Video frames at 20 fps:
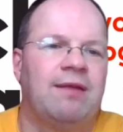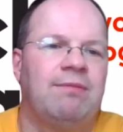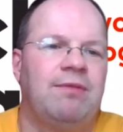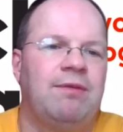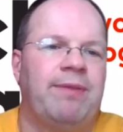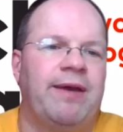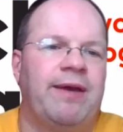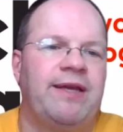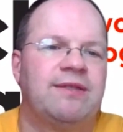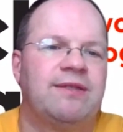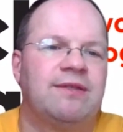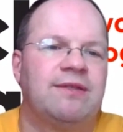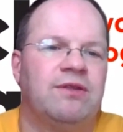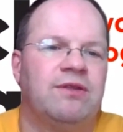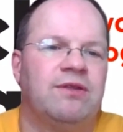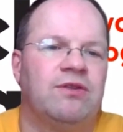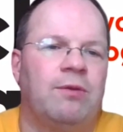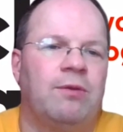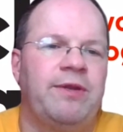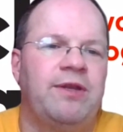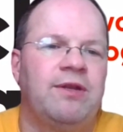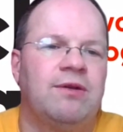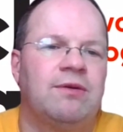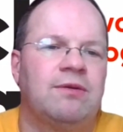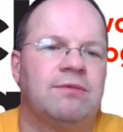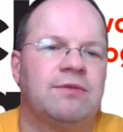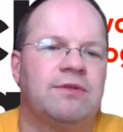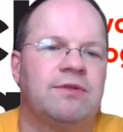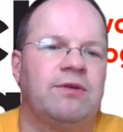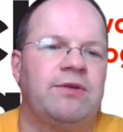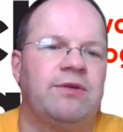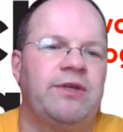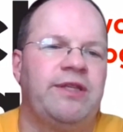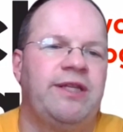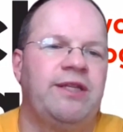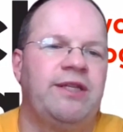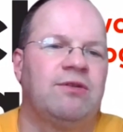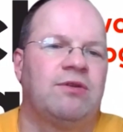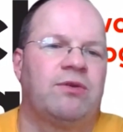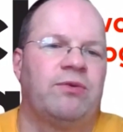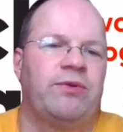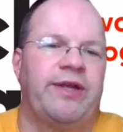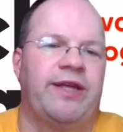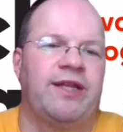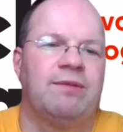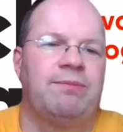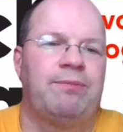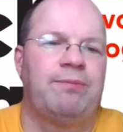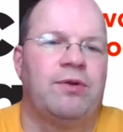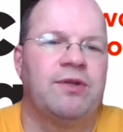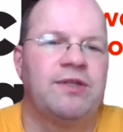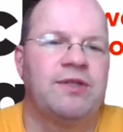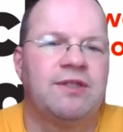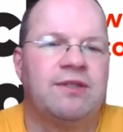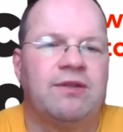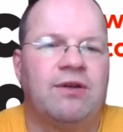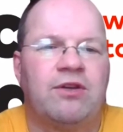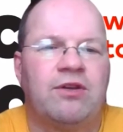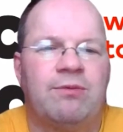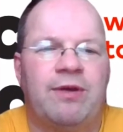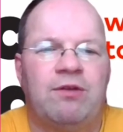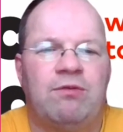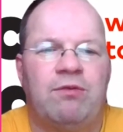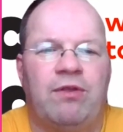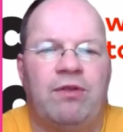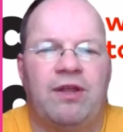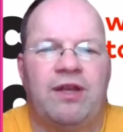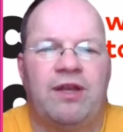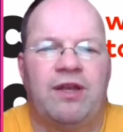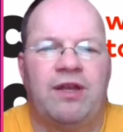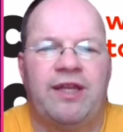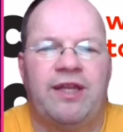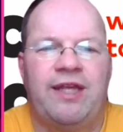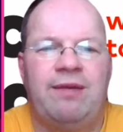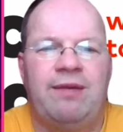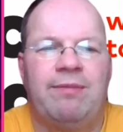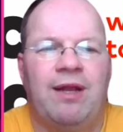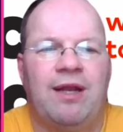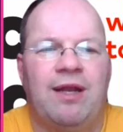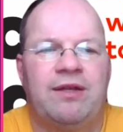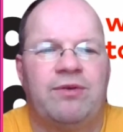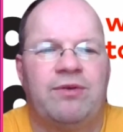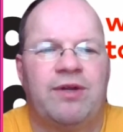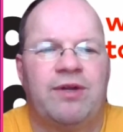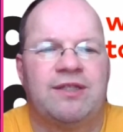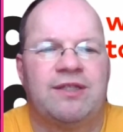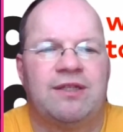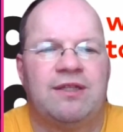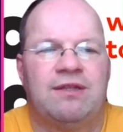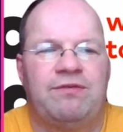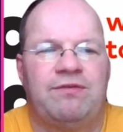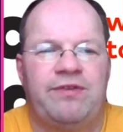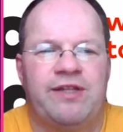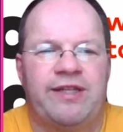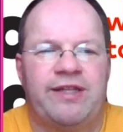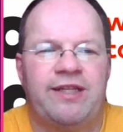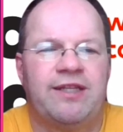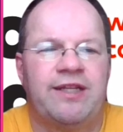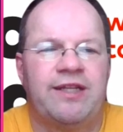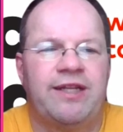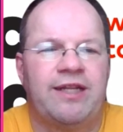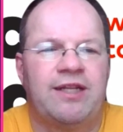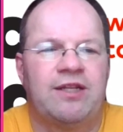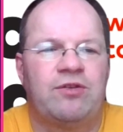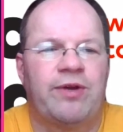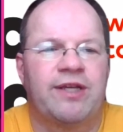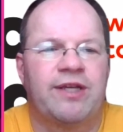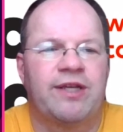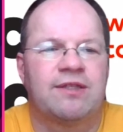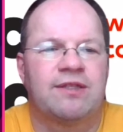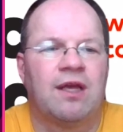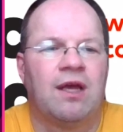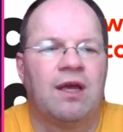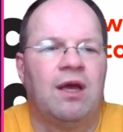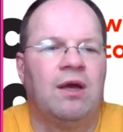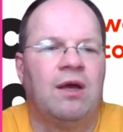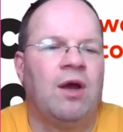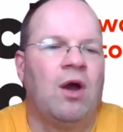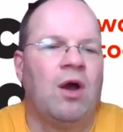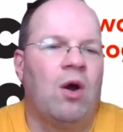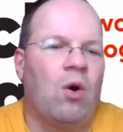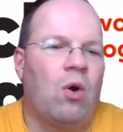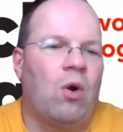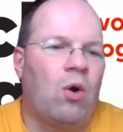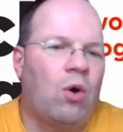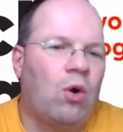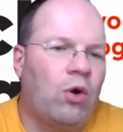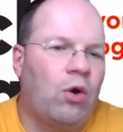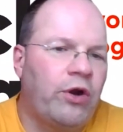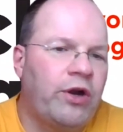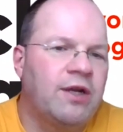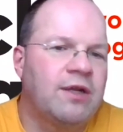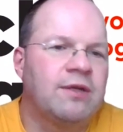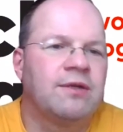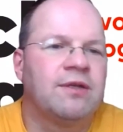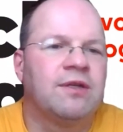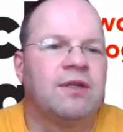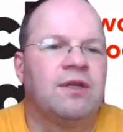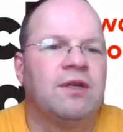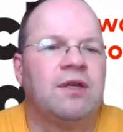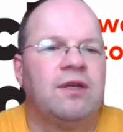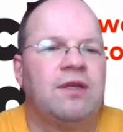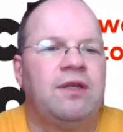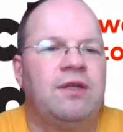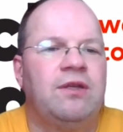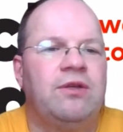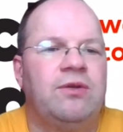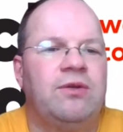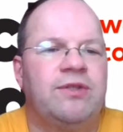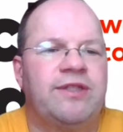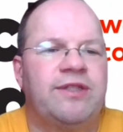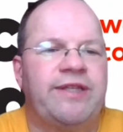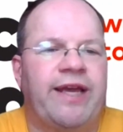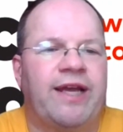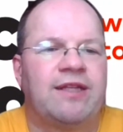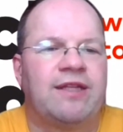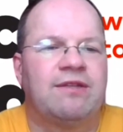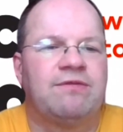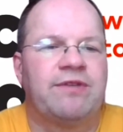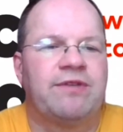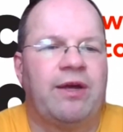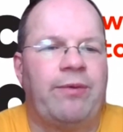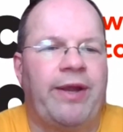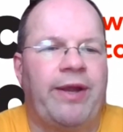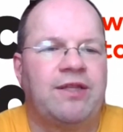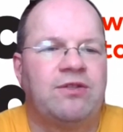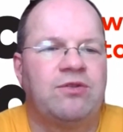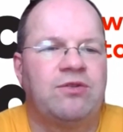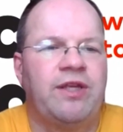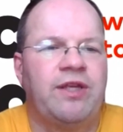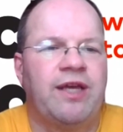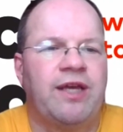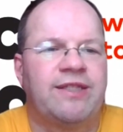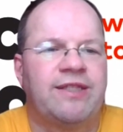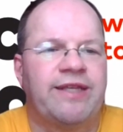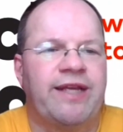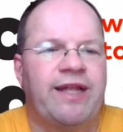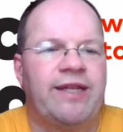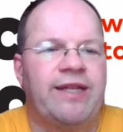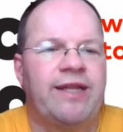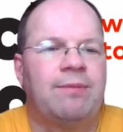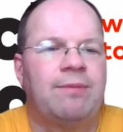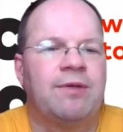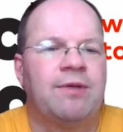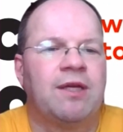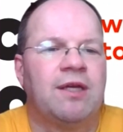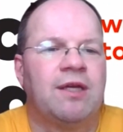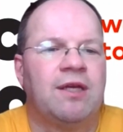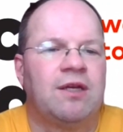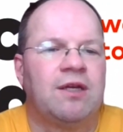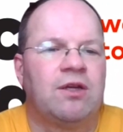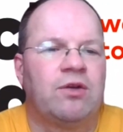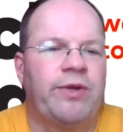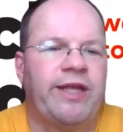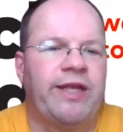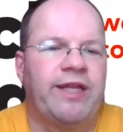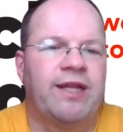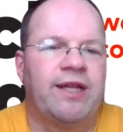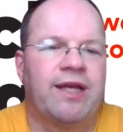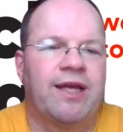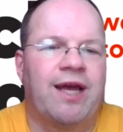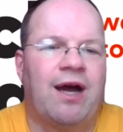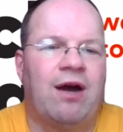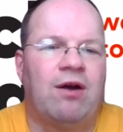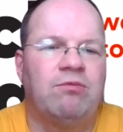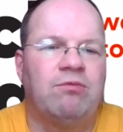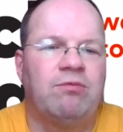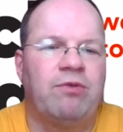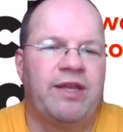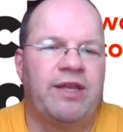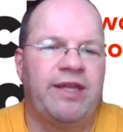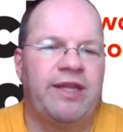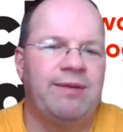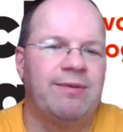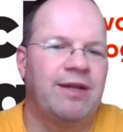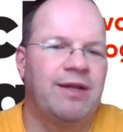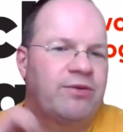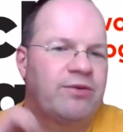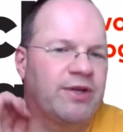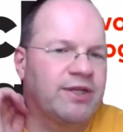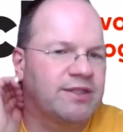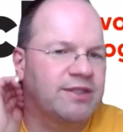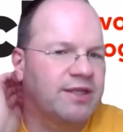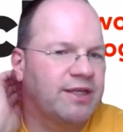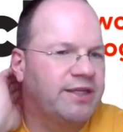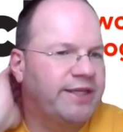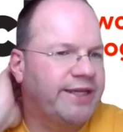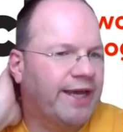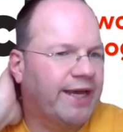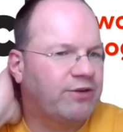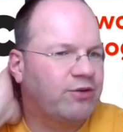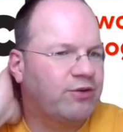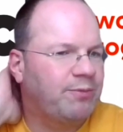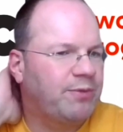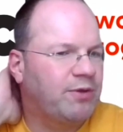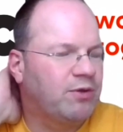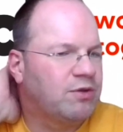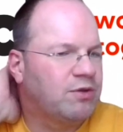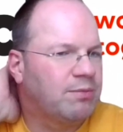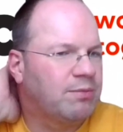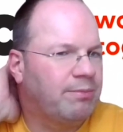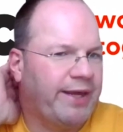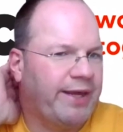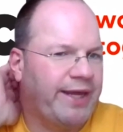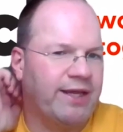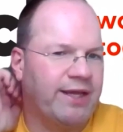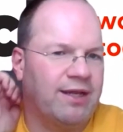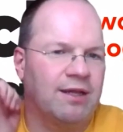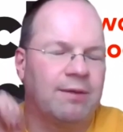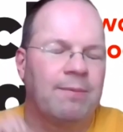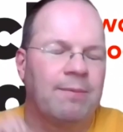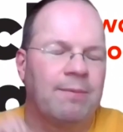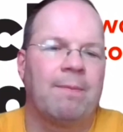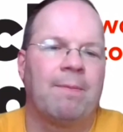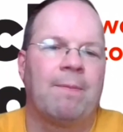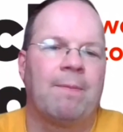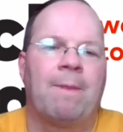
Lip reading: can be based on Domino, so you need to create a personal document with an email address in the field internet address, or you use the Active Directory as LDAP, create an account with an email address in the attribute mail.